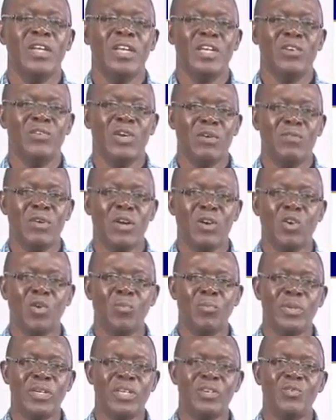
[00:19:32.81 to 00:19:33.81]
the rival
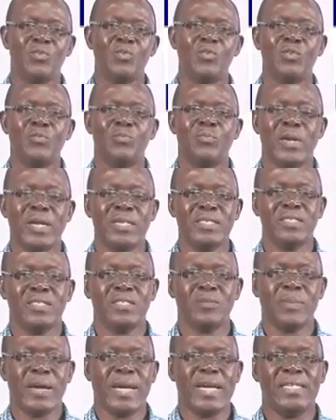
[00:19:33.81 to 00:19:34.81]
company will plant
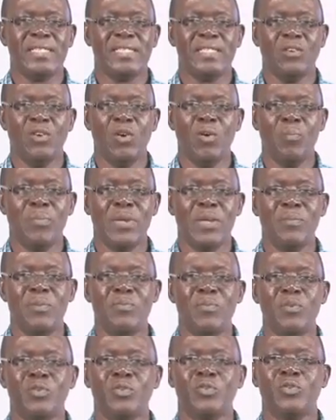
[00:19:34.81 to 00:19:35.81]
spies or pay
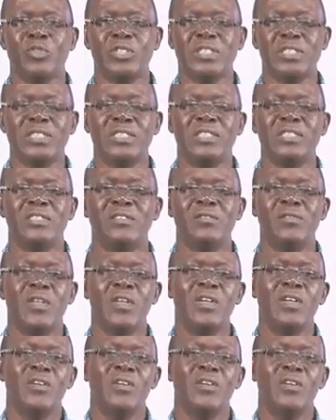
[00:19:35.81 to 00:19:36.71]
people to steal